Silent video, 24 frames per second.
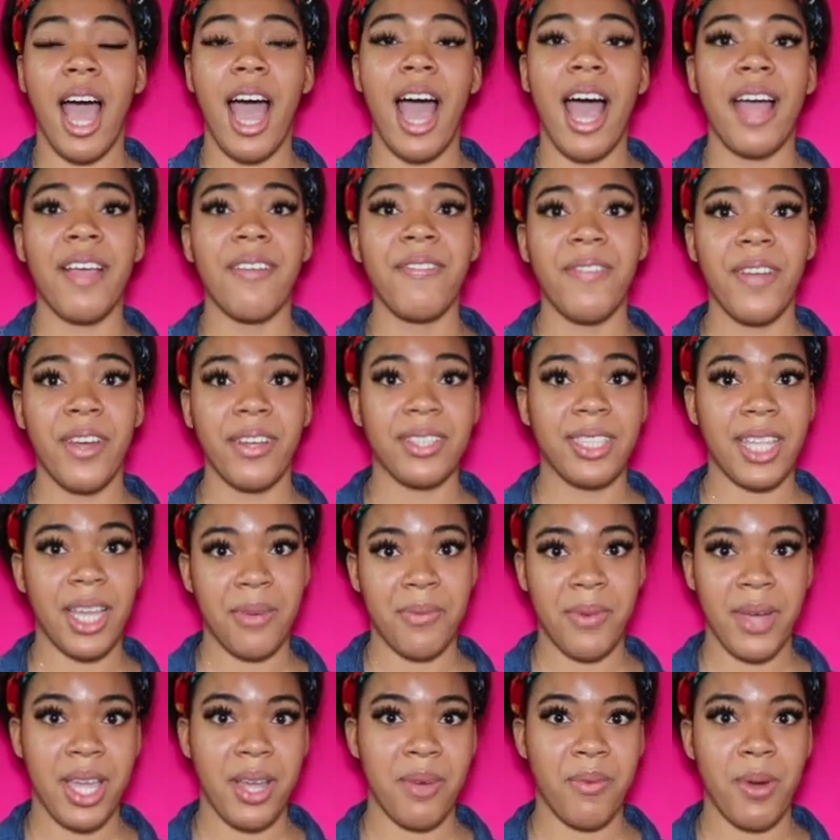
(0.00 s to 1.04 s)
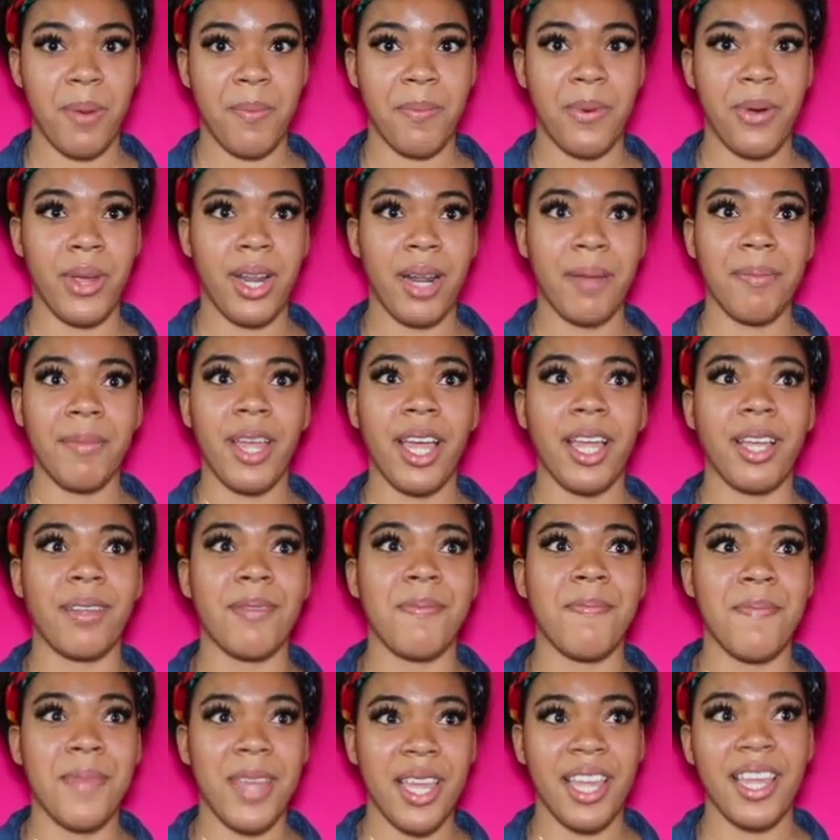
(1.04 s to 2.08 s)
I felt that way at one point. I'm
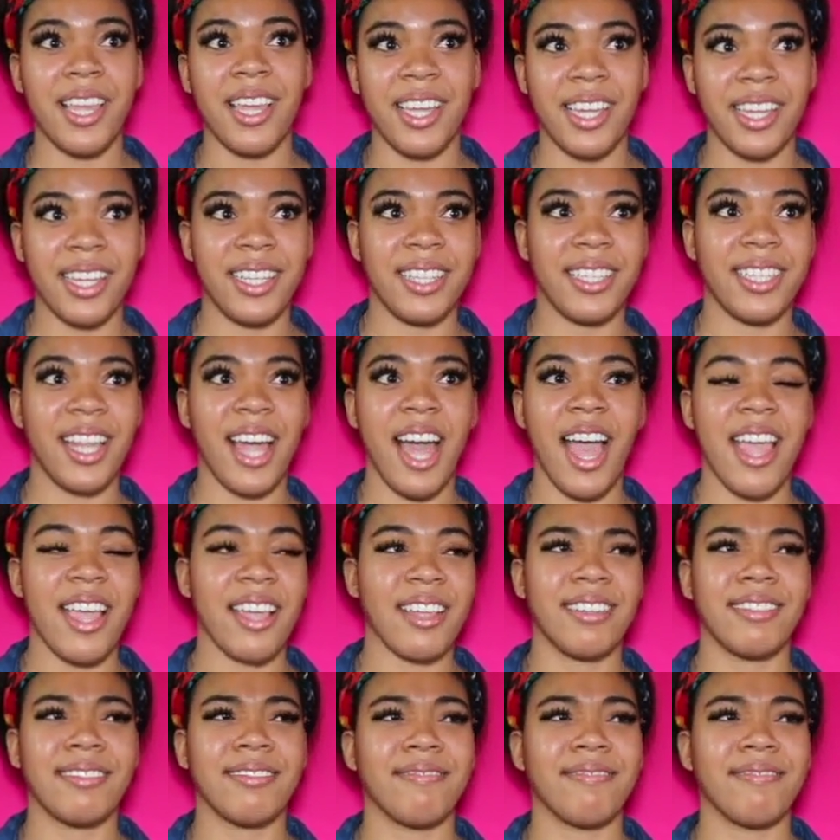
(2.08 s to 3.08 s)
like, man, like,